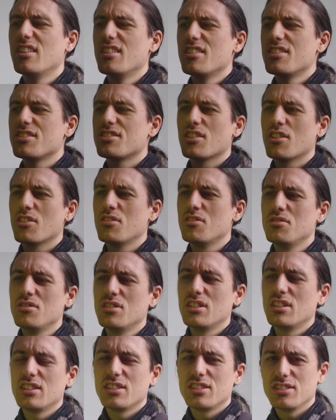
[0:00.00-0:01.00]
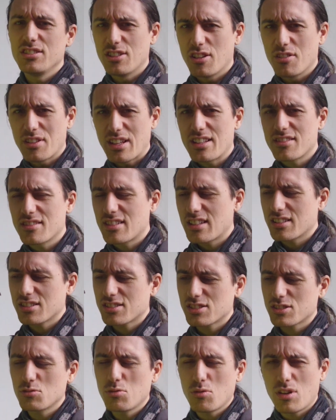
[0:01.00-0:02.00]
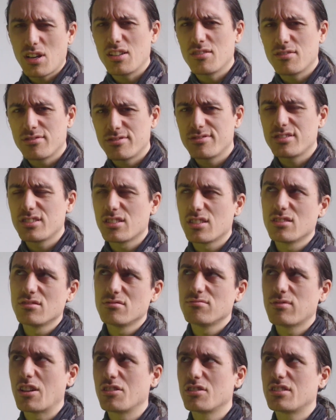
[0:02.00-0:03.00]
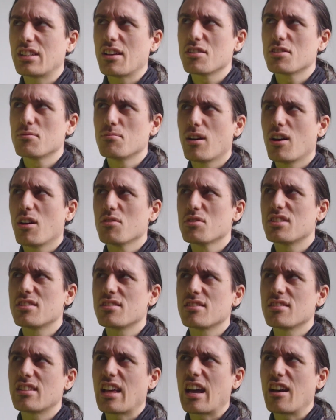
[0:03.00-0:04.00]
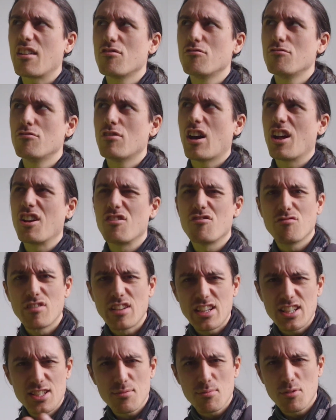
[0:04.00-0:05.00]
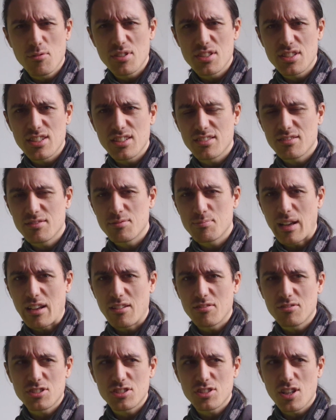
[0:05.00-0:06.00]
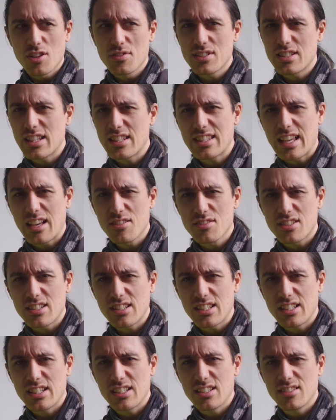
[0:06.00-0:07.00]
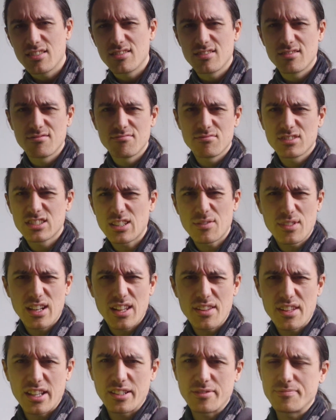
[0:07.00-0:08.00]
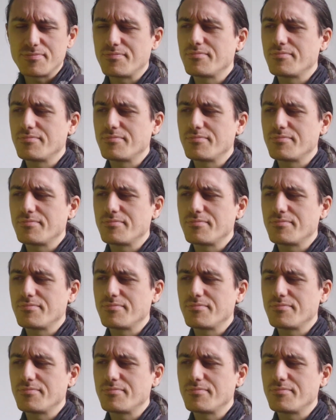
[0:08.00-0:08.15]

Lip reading: So, you know, that's quite of, 100,000 miles isn't that unreasonable, is it? About just over 10,000 a year, something like that.